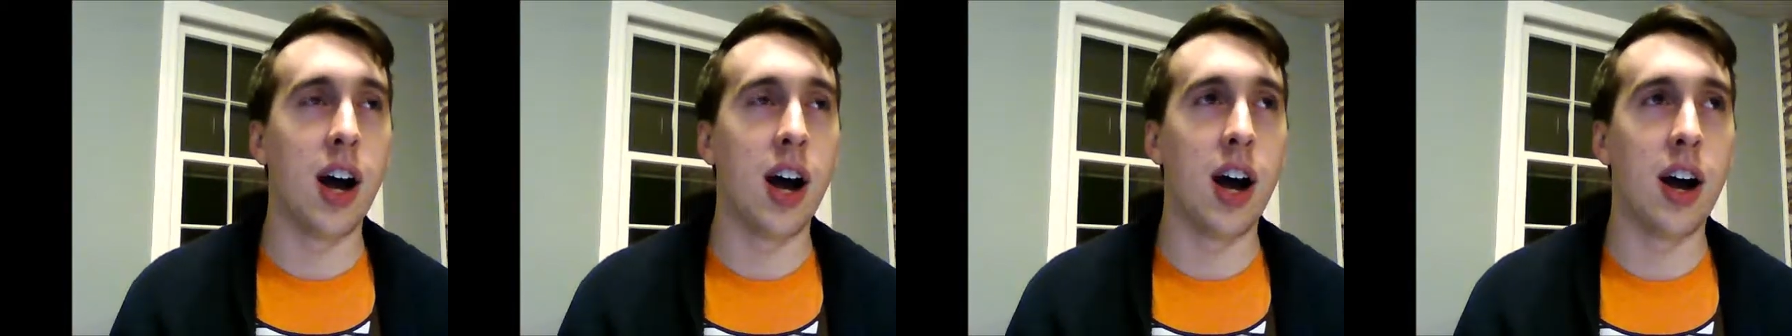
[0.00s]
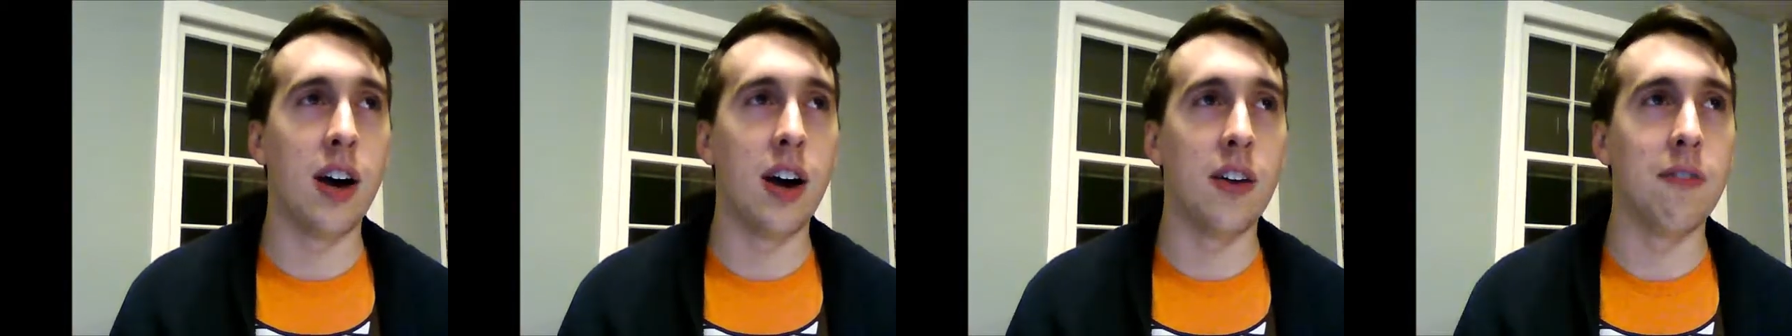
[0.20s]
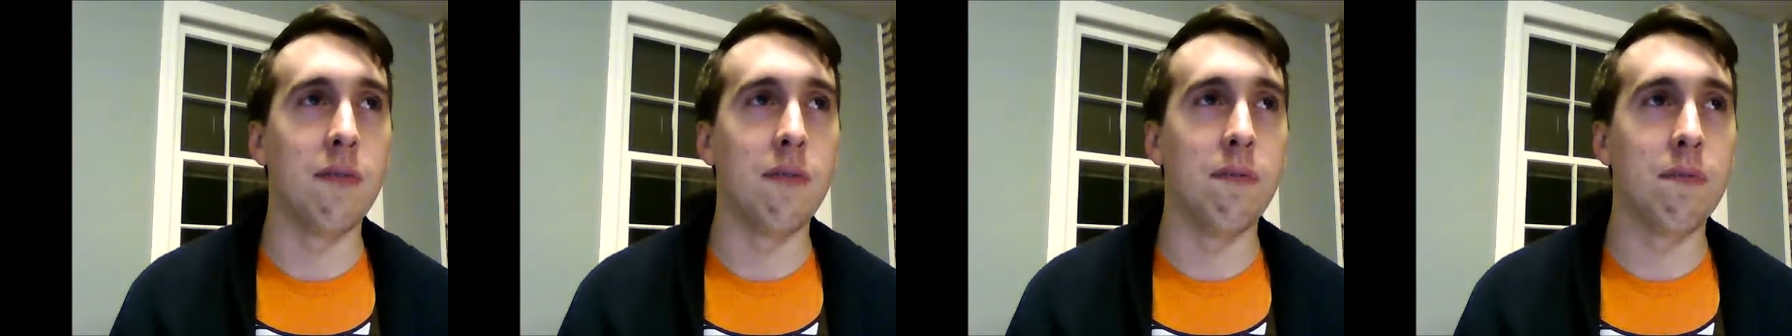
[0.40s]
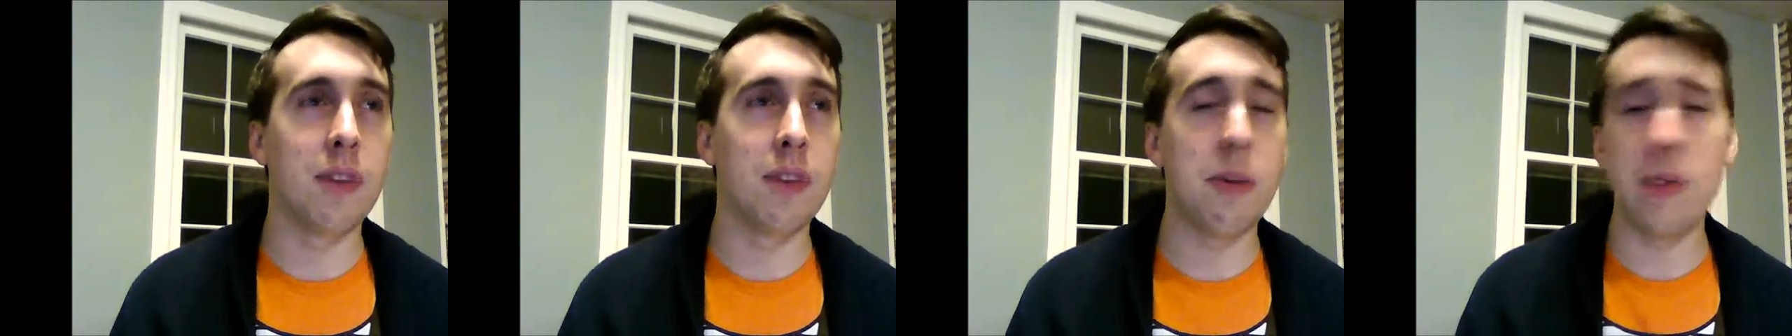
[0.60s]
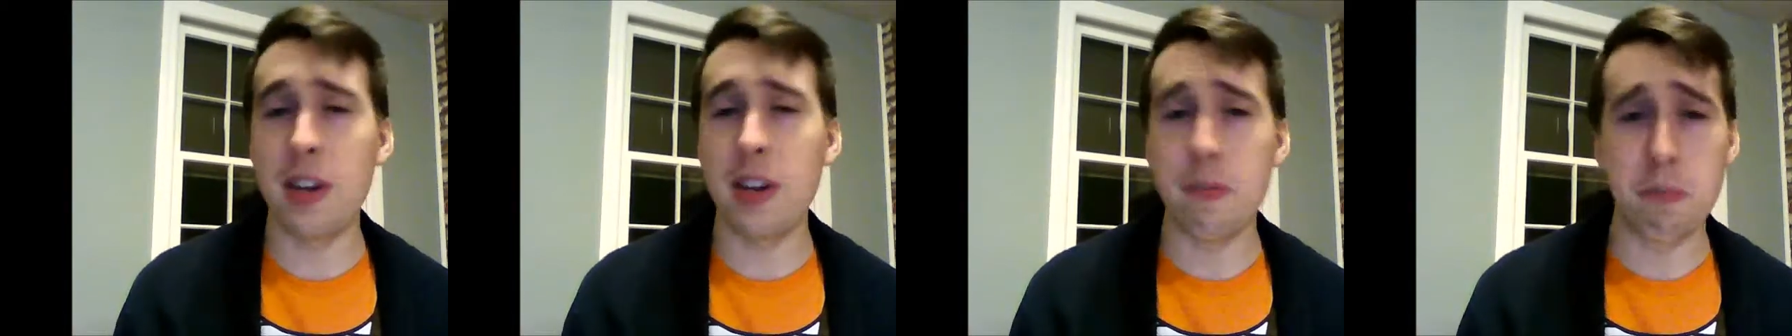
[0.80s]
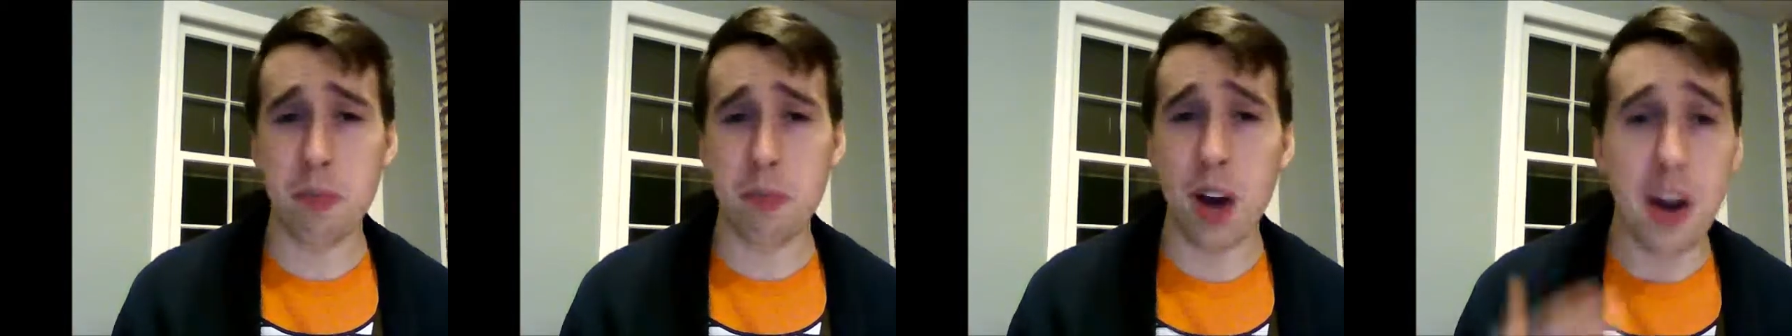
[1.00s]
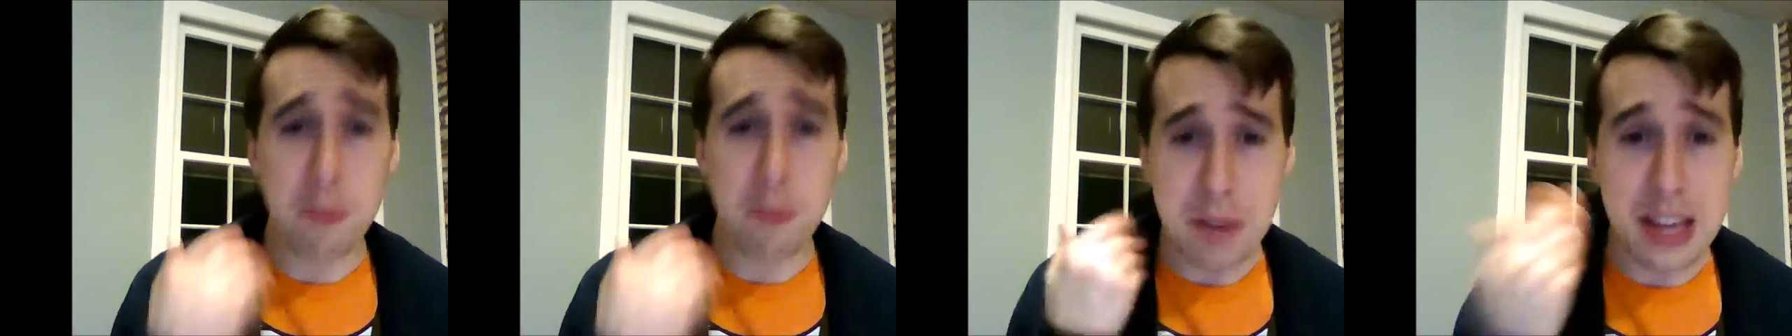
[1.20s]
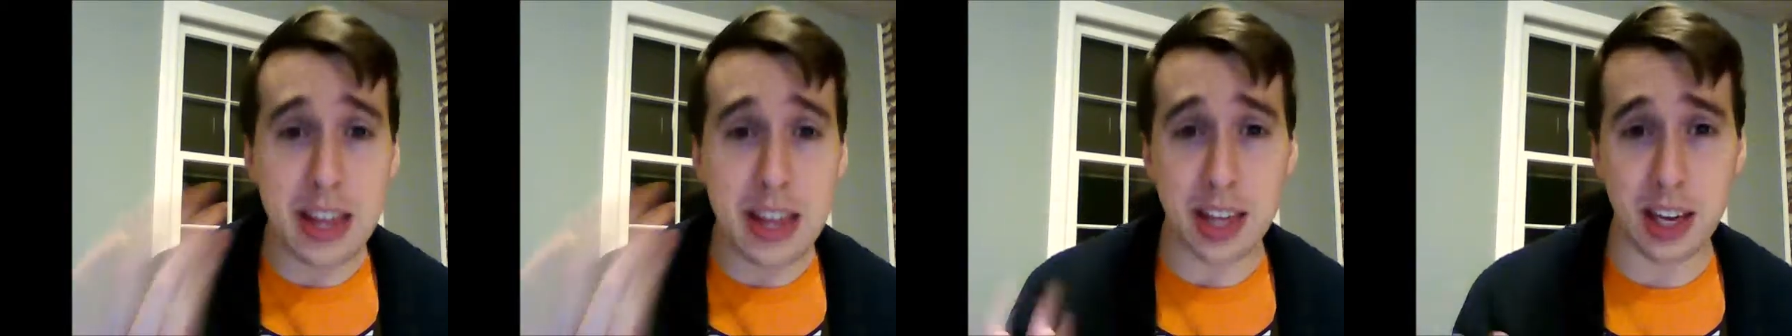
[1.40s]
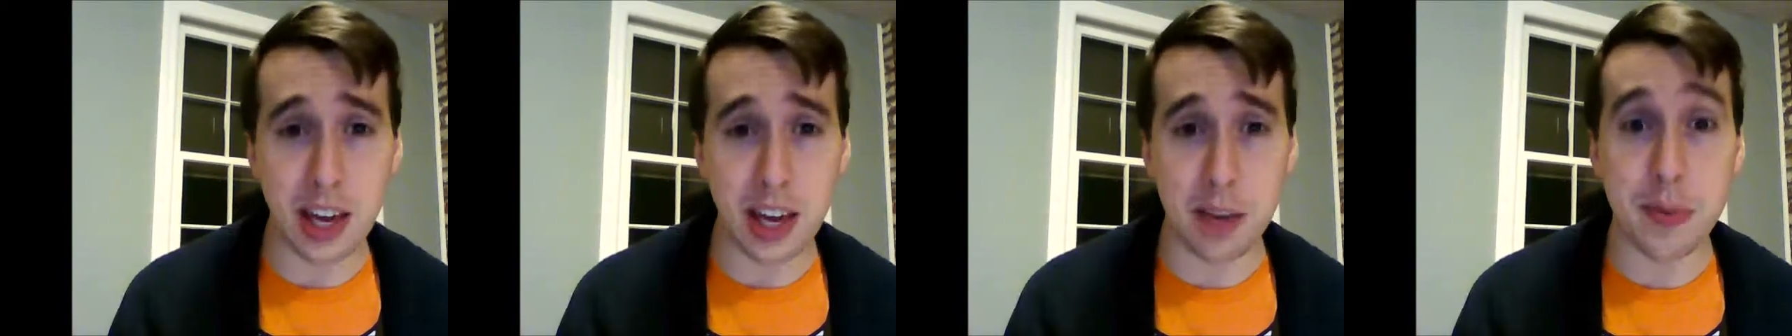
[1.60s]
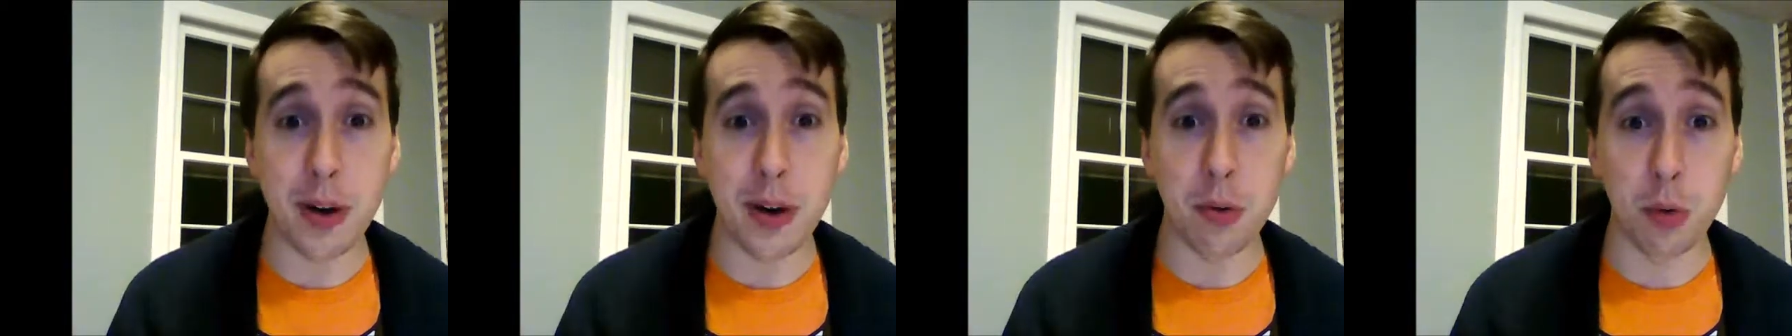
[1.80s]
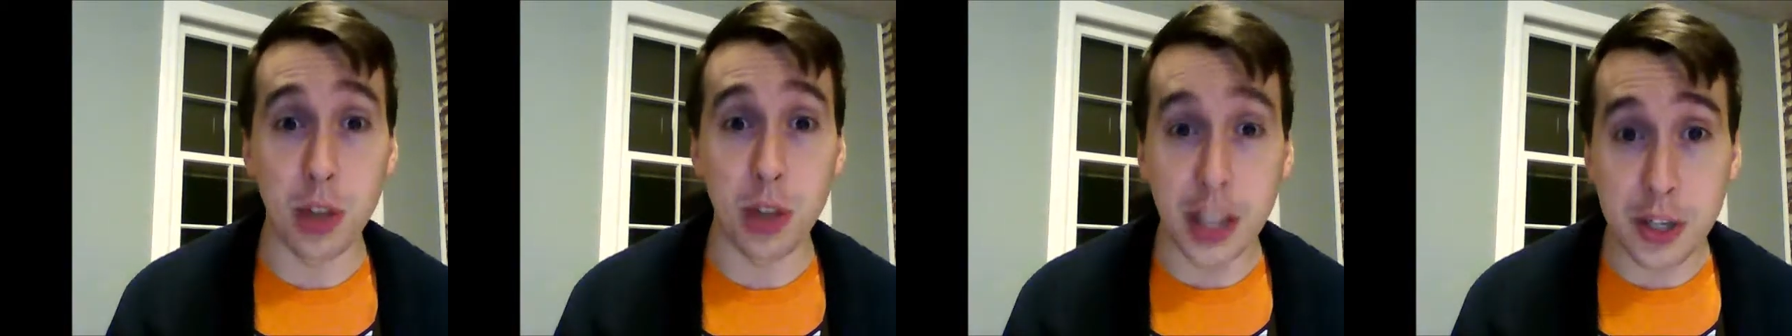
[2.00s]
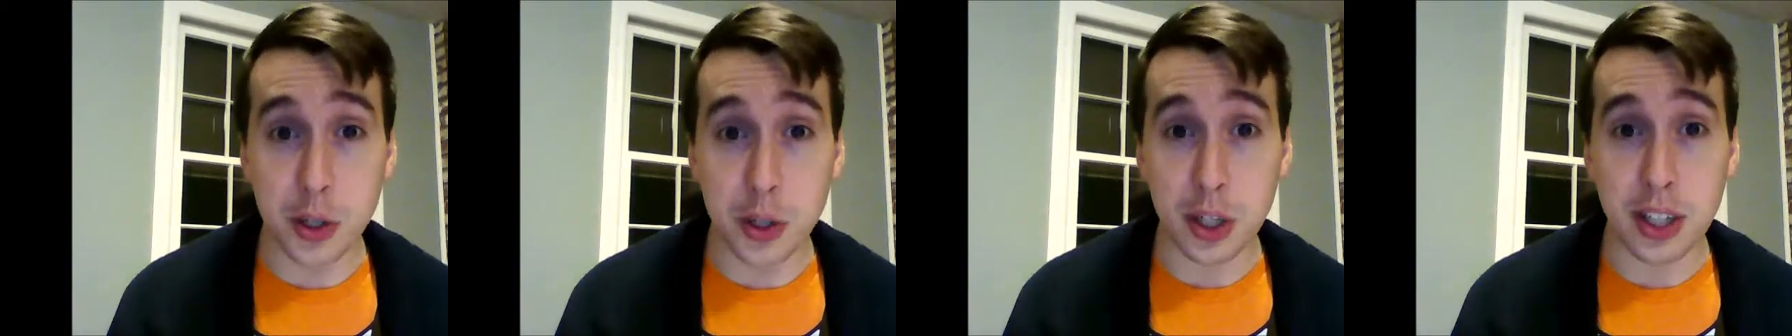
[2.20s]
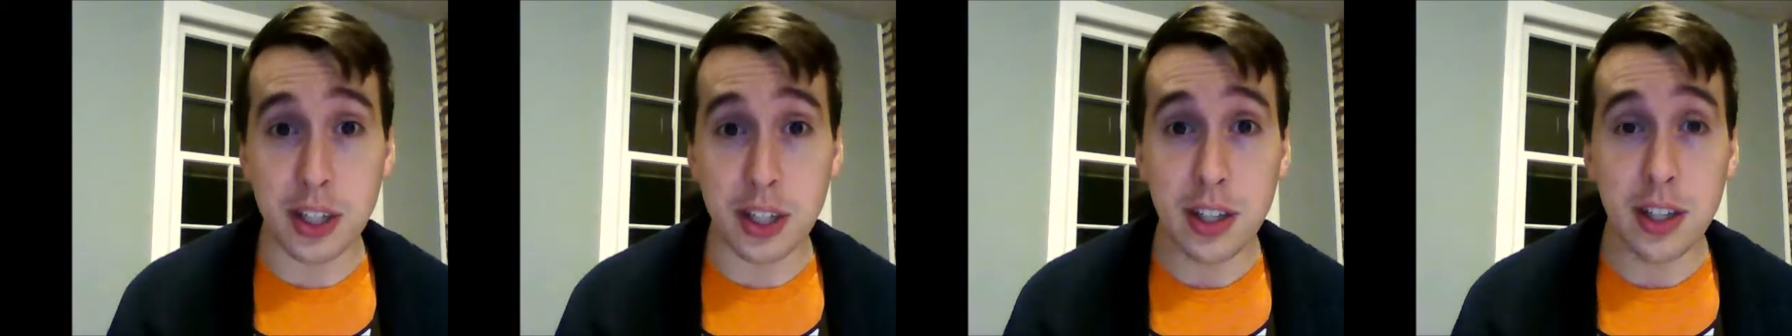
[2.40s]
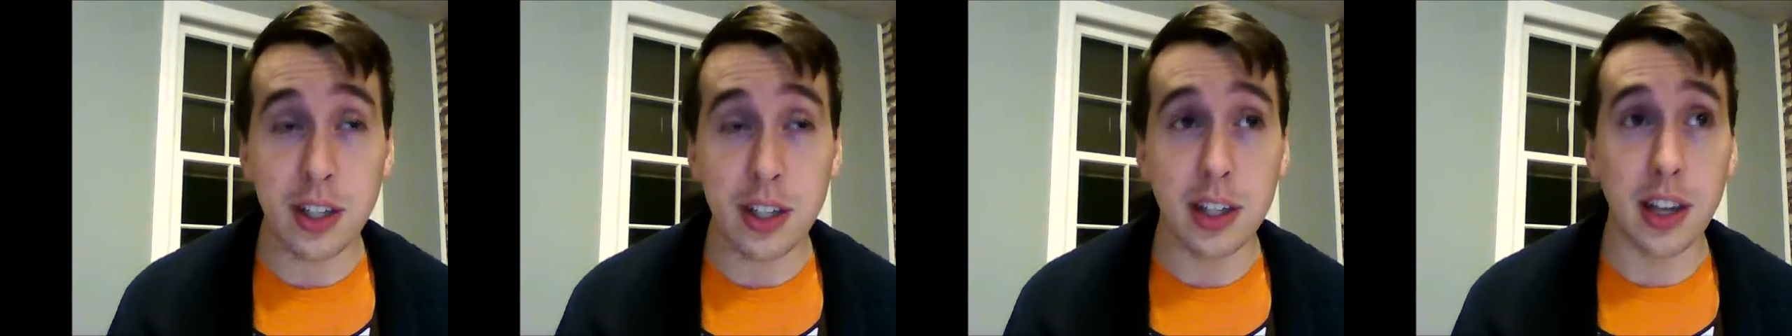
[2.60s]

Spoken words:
it got me thinking about religion,